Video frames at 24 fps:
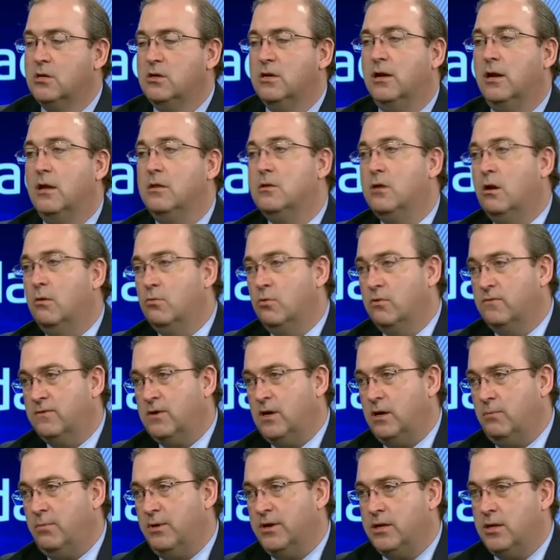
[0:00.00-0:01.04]
You got a number of
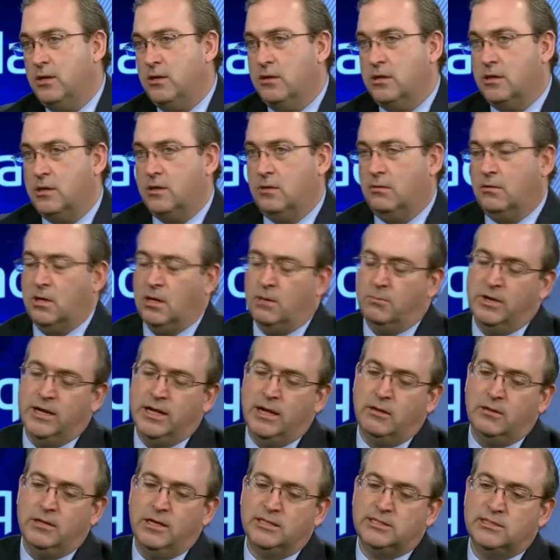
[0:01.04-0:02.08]
companies coming
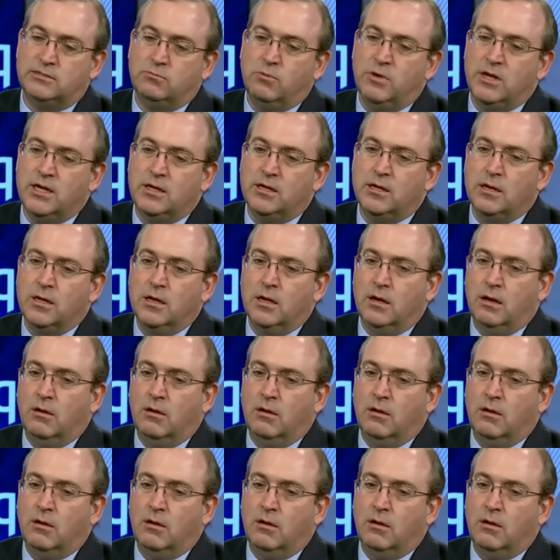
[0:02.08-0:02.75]
out next week.